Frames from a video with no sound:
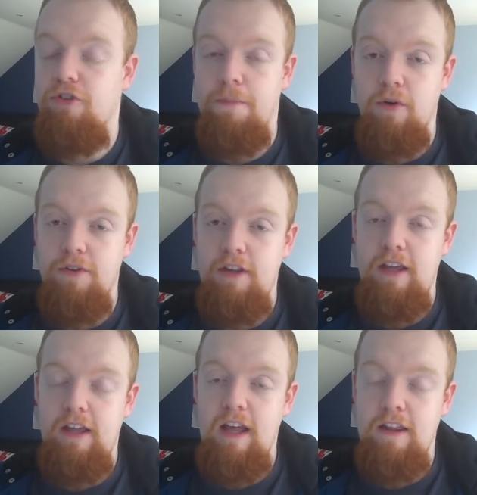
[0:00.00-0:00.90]
which I'll put in
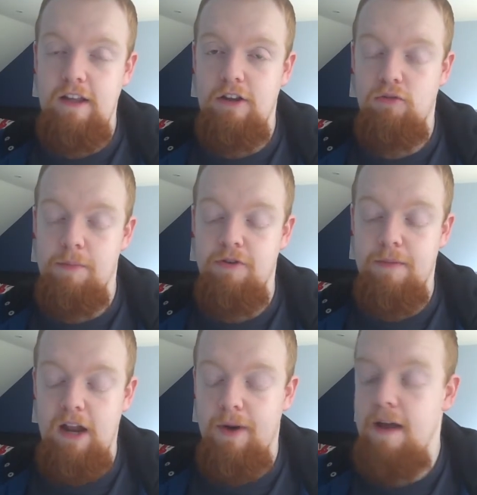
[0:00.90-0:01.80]
the in the description
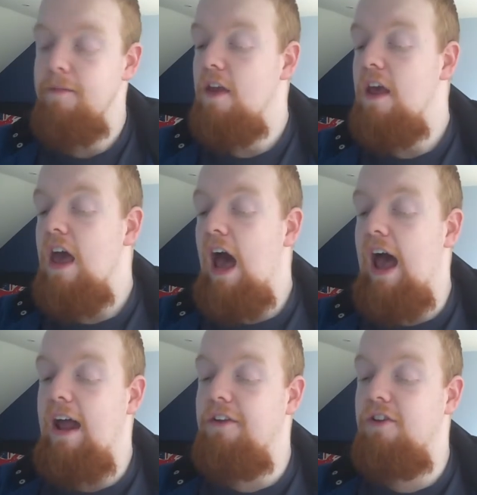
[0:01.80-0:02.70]
by the way.
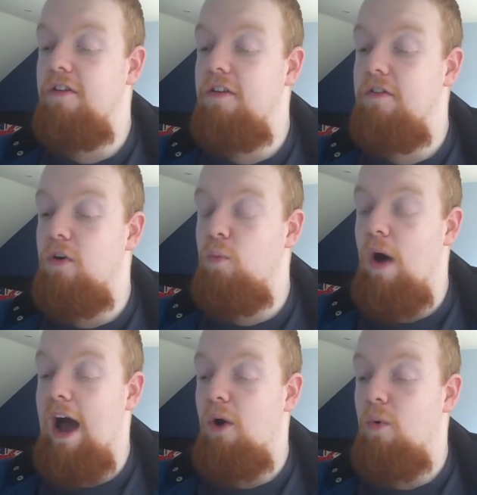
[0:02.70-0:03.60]
And
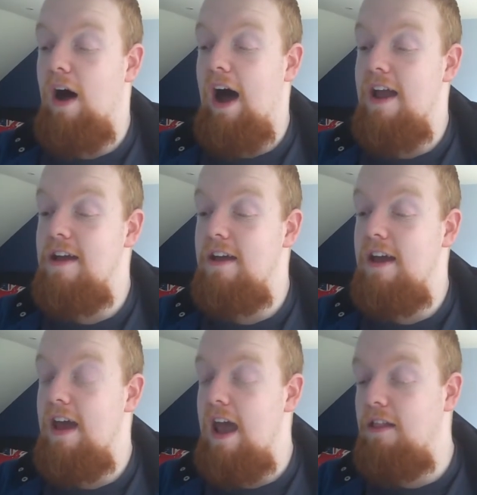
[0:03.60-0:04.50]
wow, I
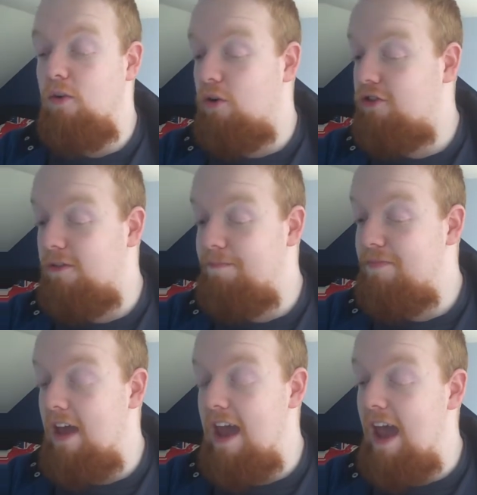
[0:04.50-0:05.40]
it looks
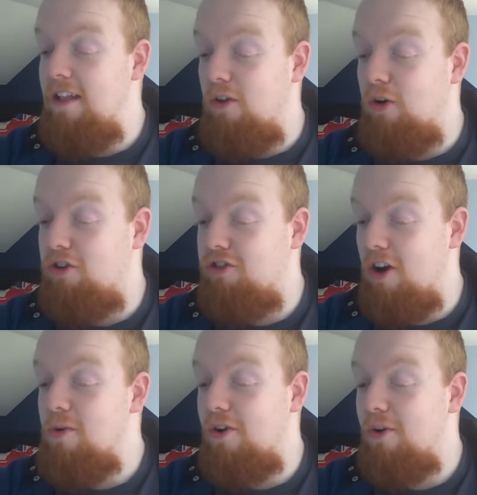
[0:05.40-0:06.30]
it, looks
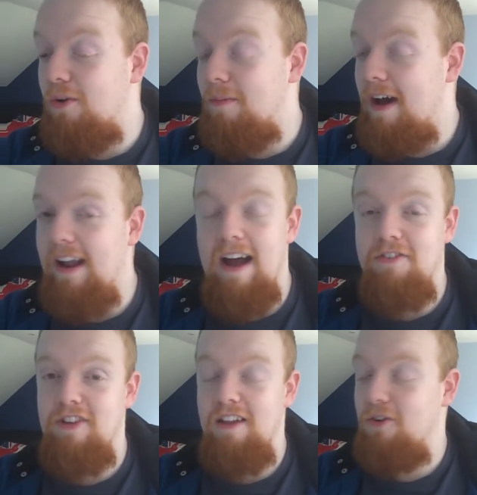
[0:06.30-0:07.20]
so cool, man. I have
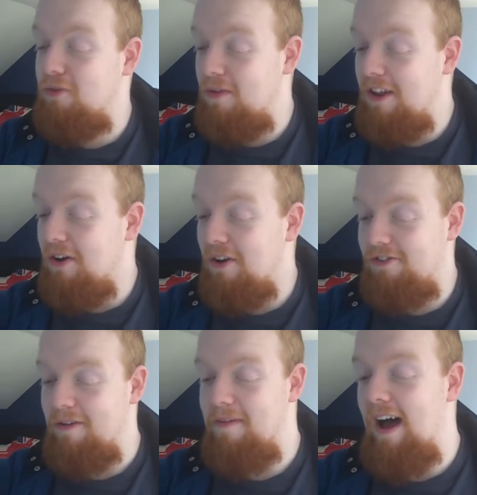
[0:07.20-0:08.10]
to say, it looks really
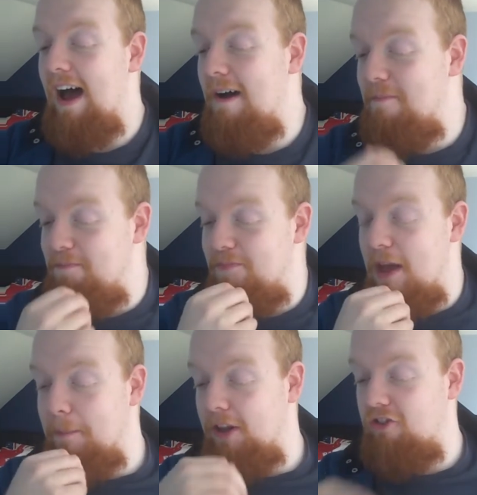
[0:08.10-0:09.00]
awesome. Um,
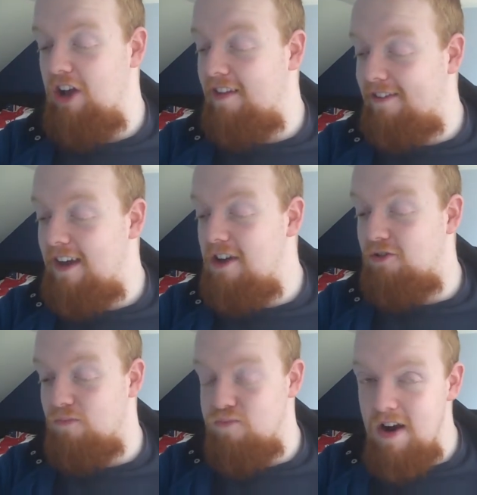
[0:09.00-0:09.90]
but the jet
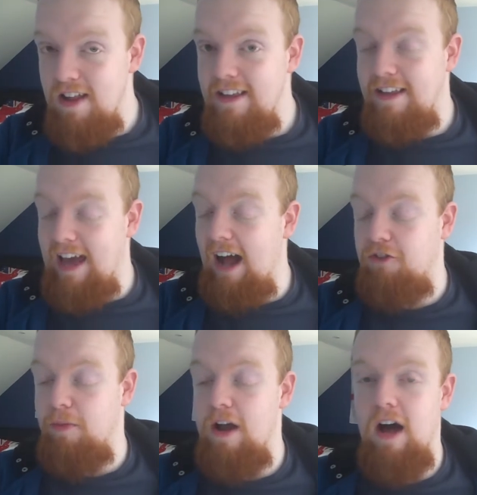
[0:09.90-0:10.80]
skis really
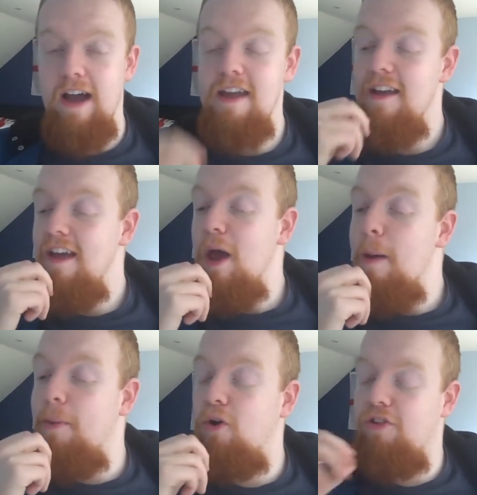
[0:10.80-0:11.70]
catch my eye
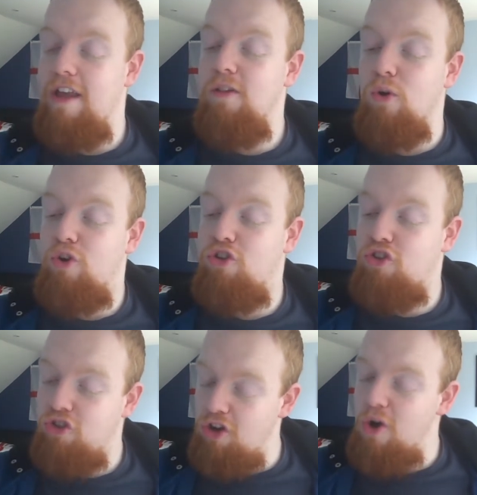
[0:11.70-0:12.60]
because they look
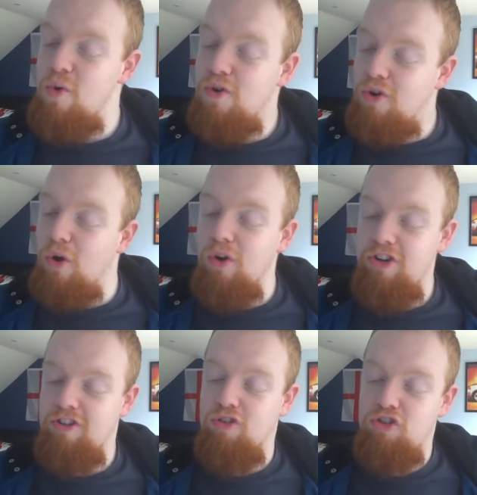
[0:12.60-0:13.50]
so
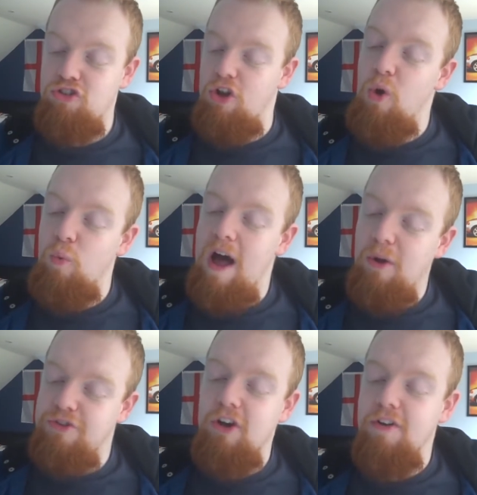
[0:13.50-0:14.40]
gorgeous and so
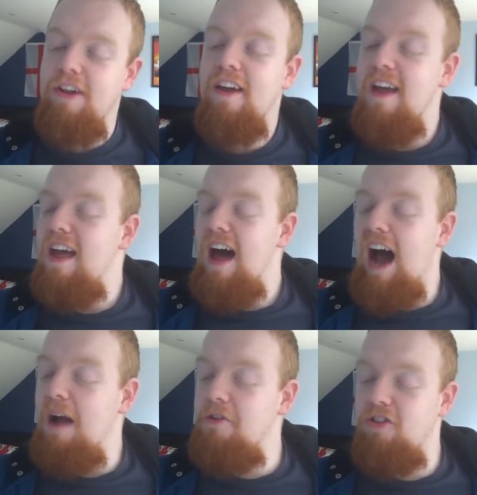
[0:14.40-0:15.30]
well done.
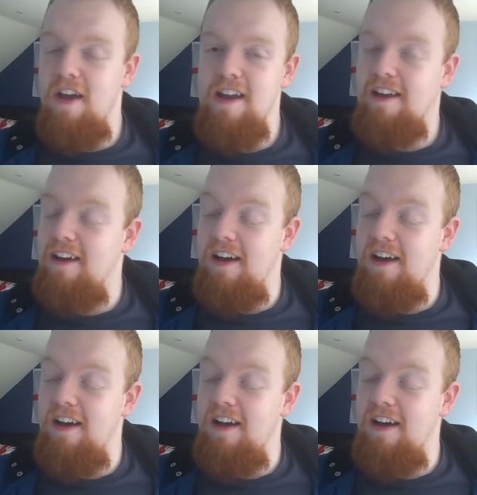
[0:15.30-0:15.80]
I'm just like,